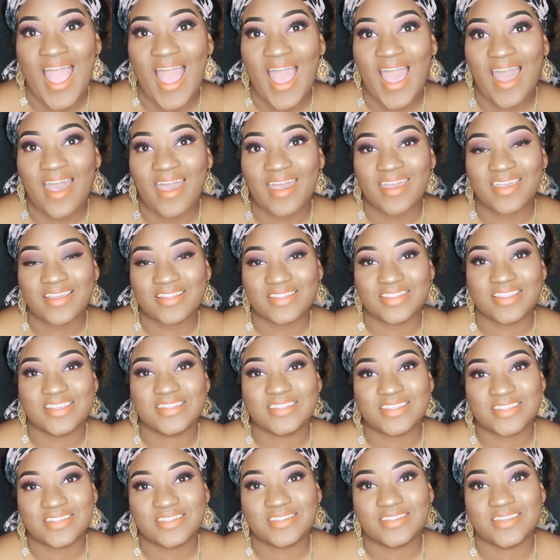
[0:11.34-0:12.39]
Hi,
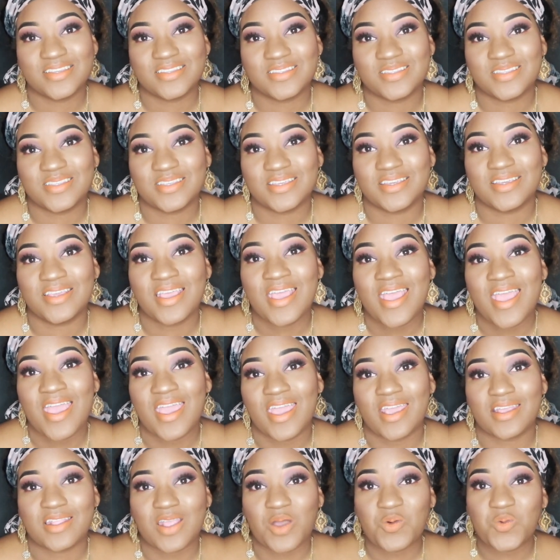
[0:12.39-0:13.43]
this is Lindsay,
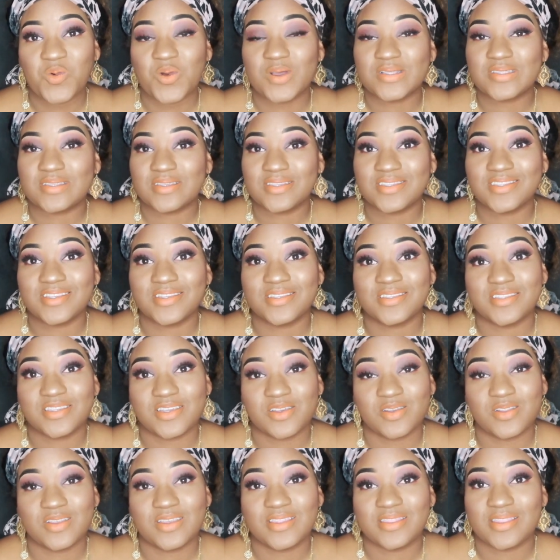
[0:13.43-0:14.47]
and I want to
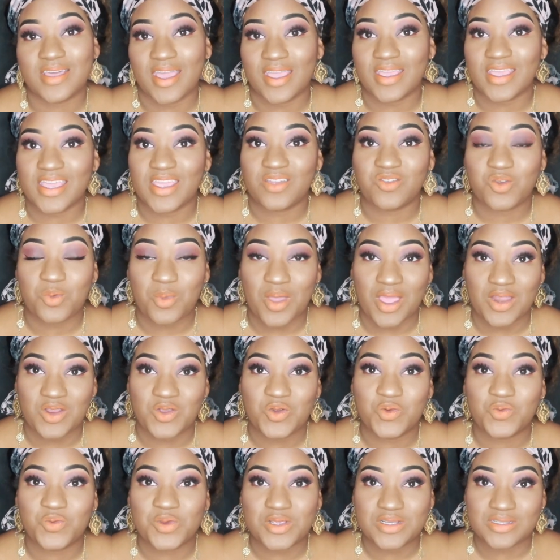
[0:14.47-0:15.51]
sincerely thank everybody
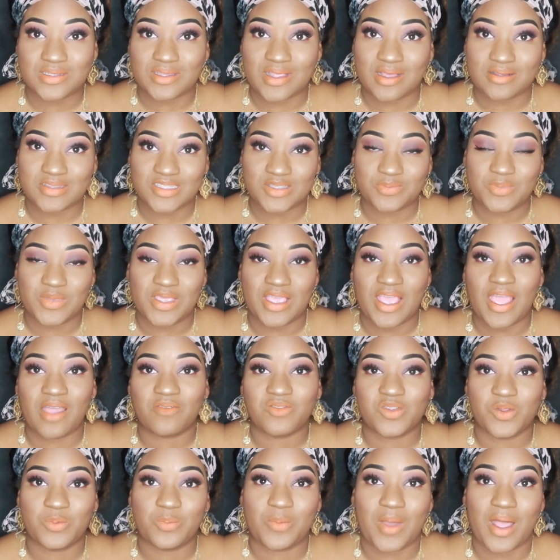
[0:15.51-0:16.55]
who reached out to me
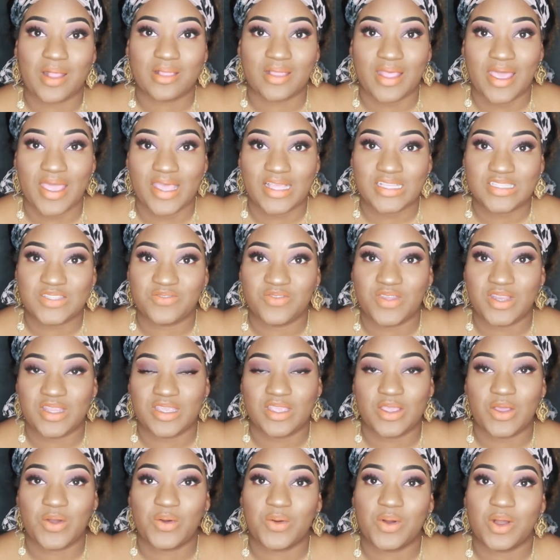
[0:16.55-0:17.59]
after my last
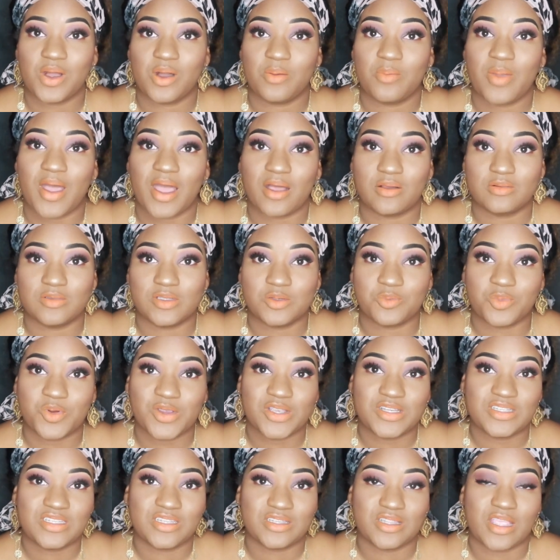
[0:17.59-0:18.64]
video about
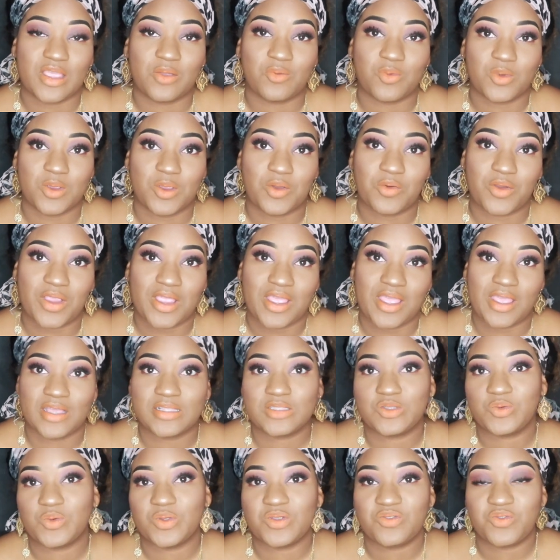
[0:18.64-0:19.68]
depression and regret
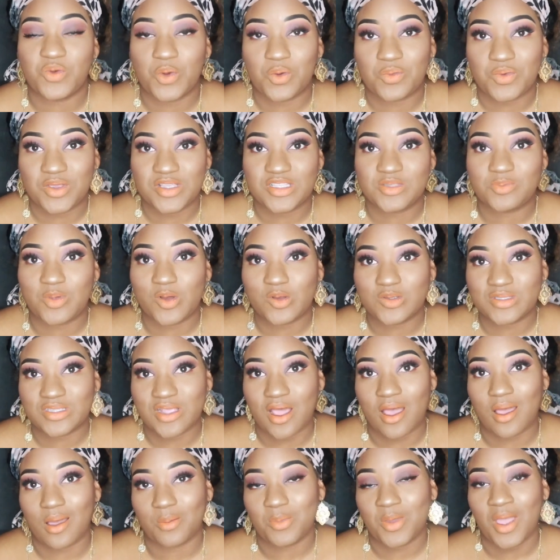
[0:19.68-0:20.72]
at twenty-four weeks
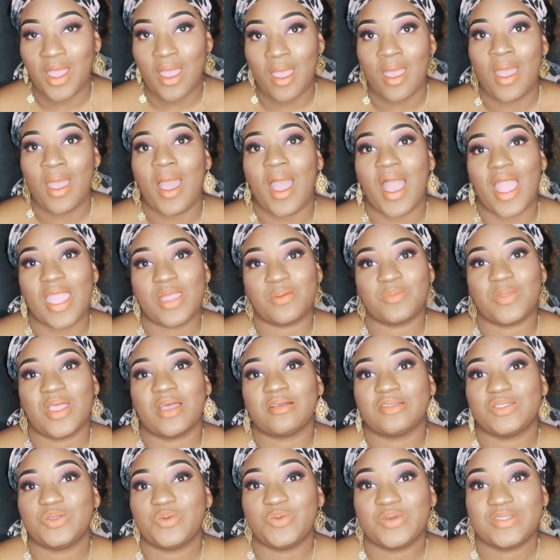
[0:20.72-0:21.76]
post-op. I am
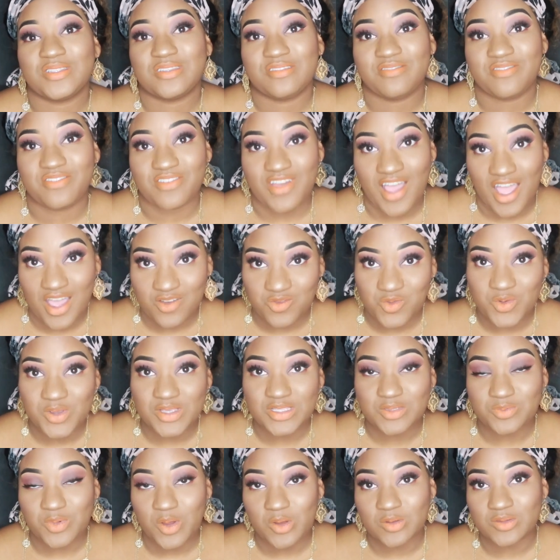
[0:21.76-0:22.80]
now twenty-five
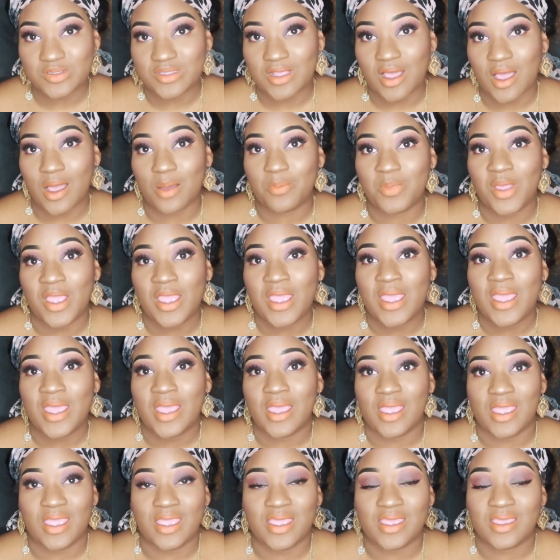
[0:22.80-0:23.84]
weeks post-op,
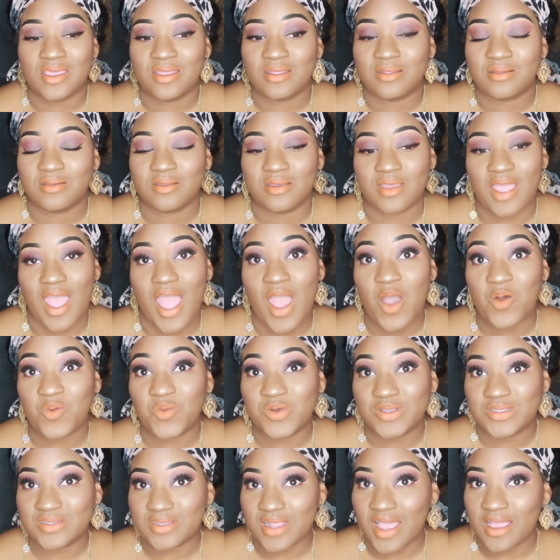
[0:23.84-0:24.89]
and I
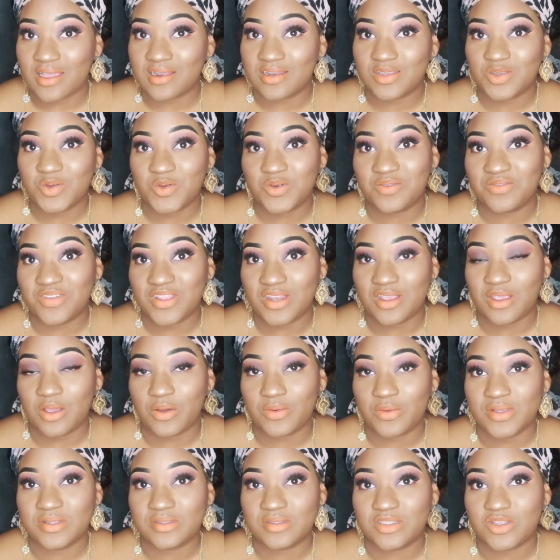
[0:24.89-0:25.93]
was not going to do a
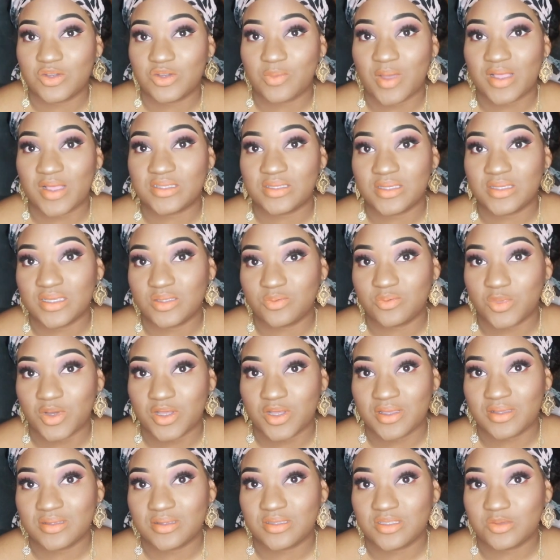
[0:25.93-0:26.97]
video until my six
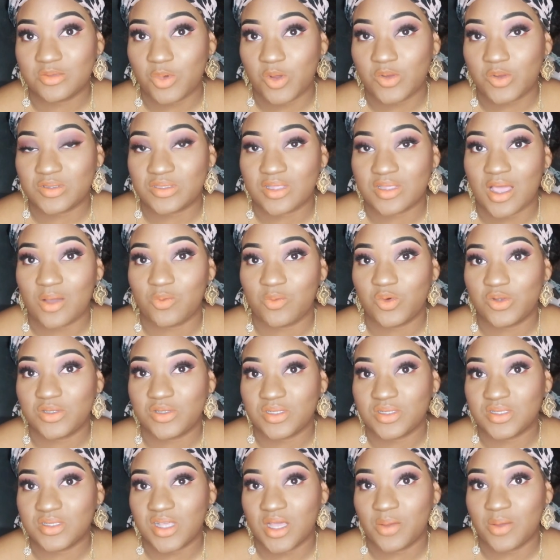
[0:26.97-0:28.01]
months post-op,
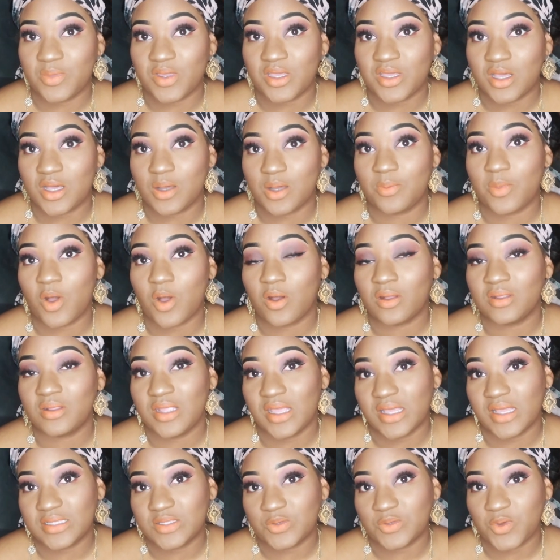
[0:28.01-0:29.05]
which is coming up on
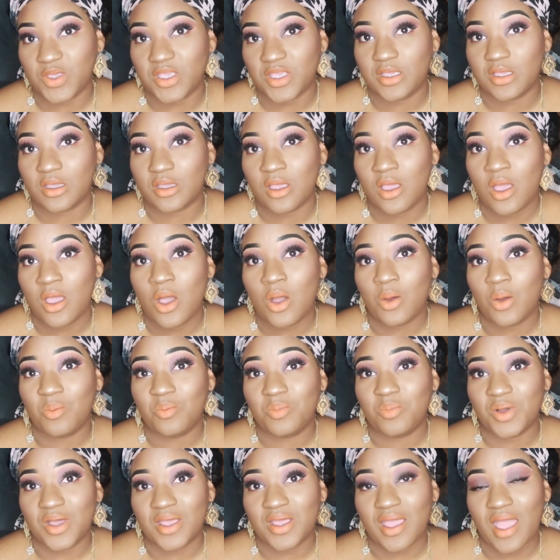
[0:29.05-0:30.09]
next week,
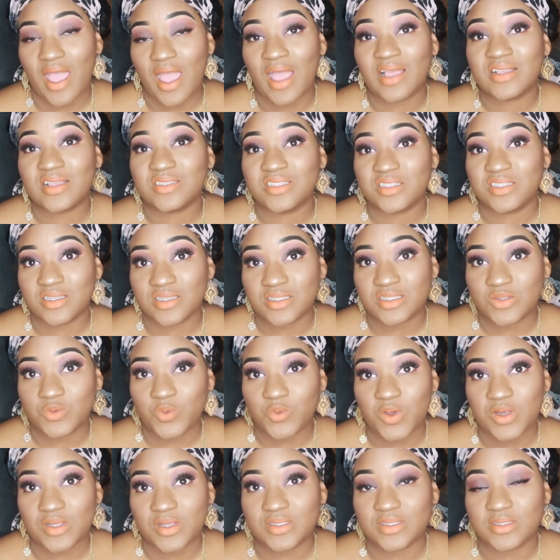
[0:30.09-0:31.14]
but I just
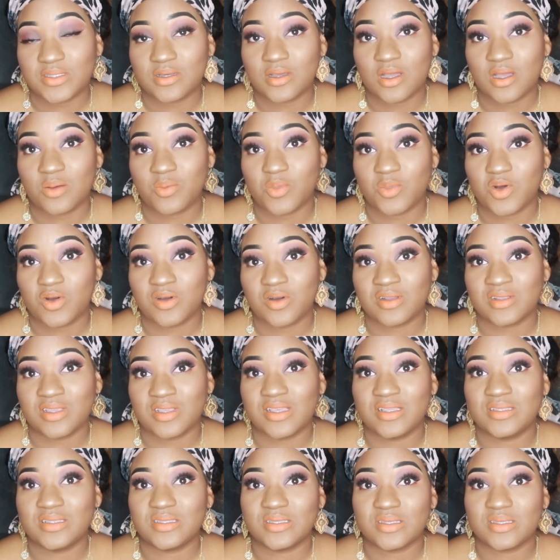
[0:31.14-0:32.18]
wanted to come on
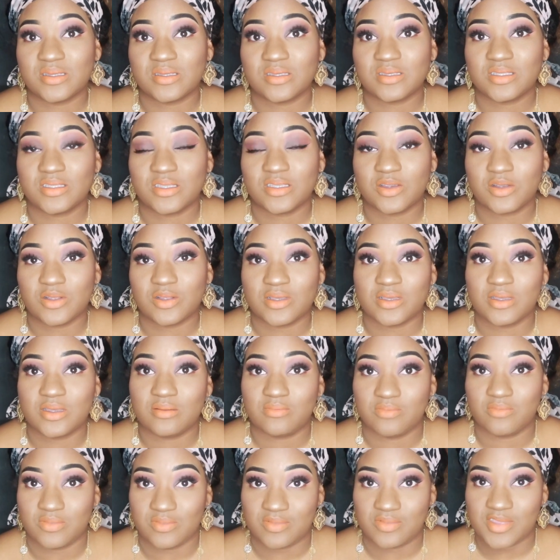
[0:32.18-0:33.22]
and
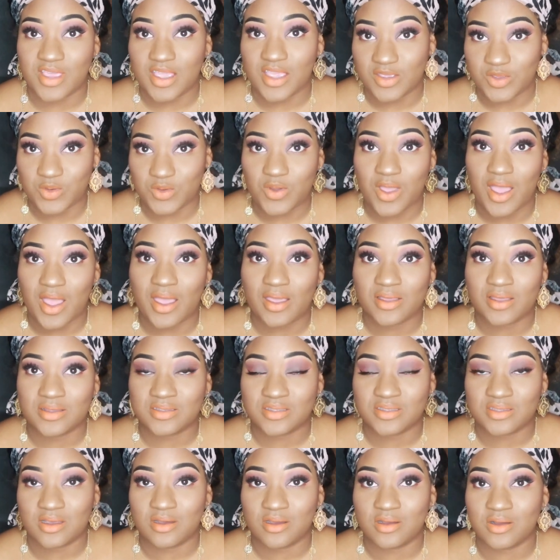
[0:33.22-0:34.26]
sincerely thank you
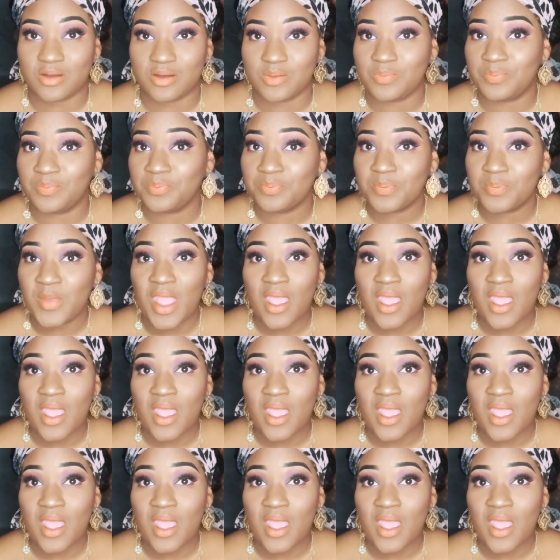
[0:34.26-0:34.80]
guys um,